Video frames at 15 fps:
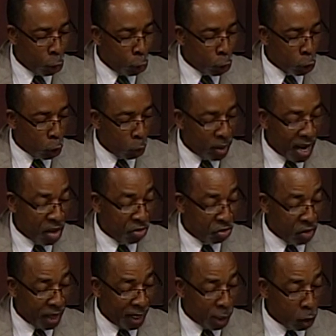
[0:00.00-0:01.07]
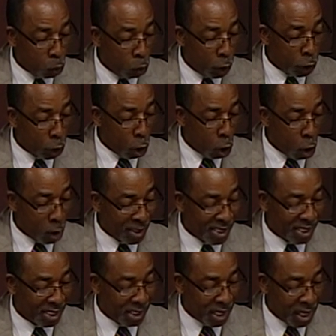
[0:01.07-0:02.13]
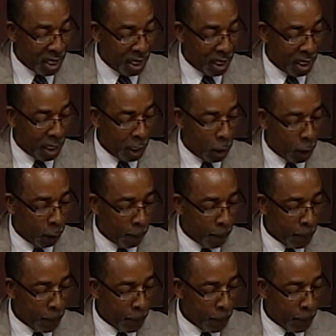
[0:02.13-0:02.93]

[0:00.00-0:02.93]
so that things which are seen